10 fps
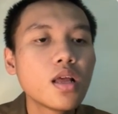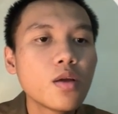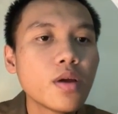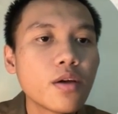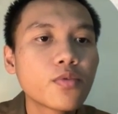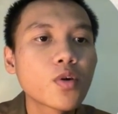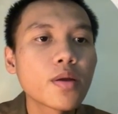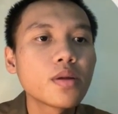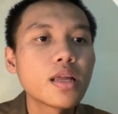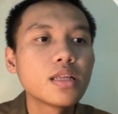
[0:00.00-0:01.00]
we have
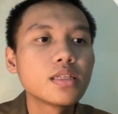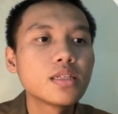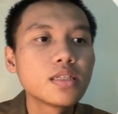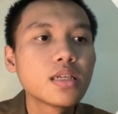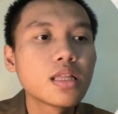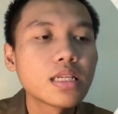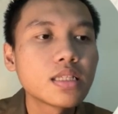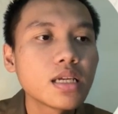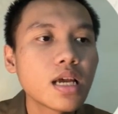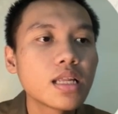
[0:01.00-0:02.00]
requirement analysis,
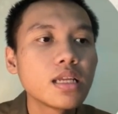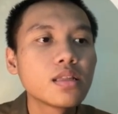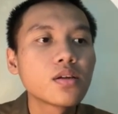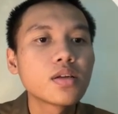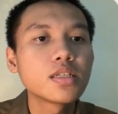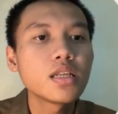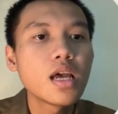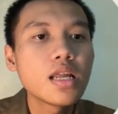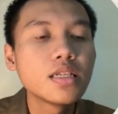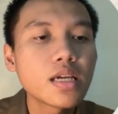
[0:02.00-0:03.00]
testing and integration,
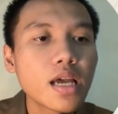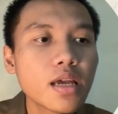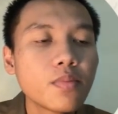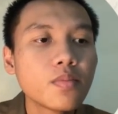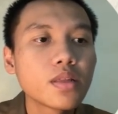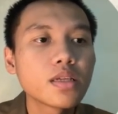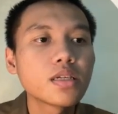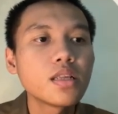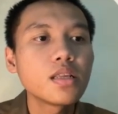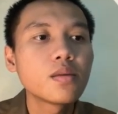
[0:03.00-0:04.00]
design and
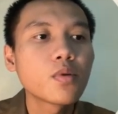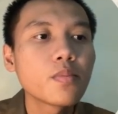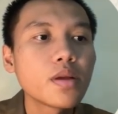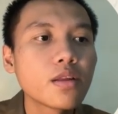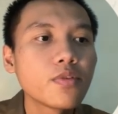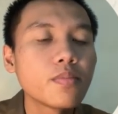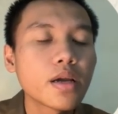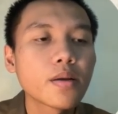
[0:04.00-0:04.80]
implementation, deployment and feedback.